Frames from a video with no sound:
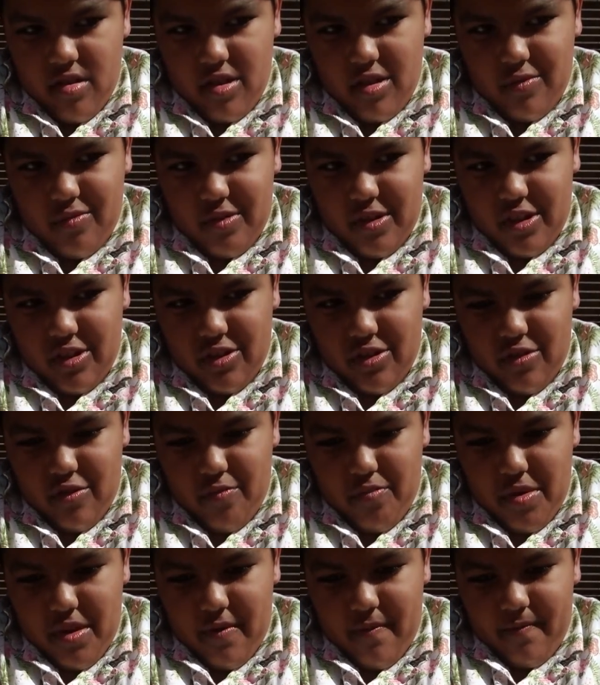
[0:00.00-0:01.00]
He's being
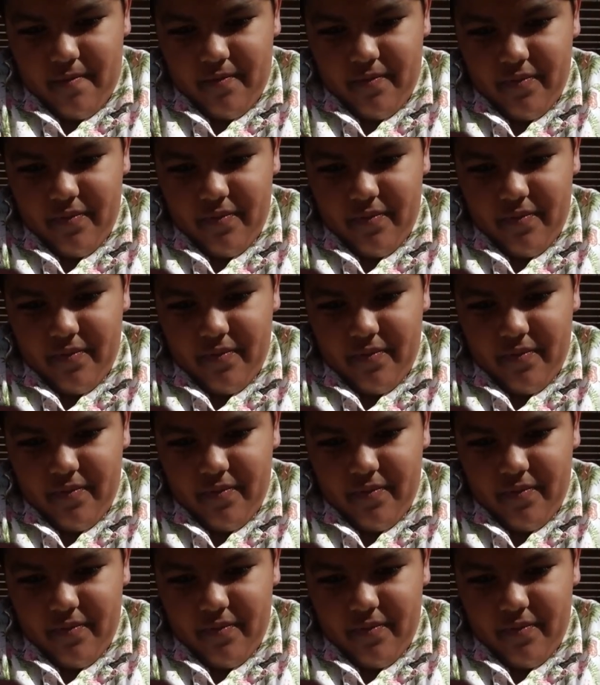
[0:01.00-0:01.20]
stupid.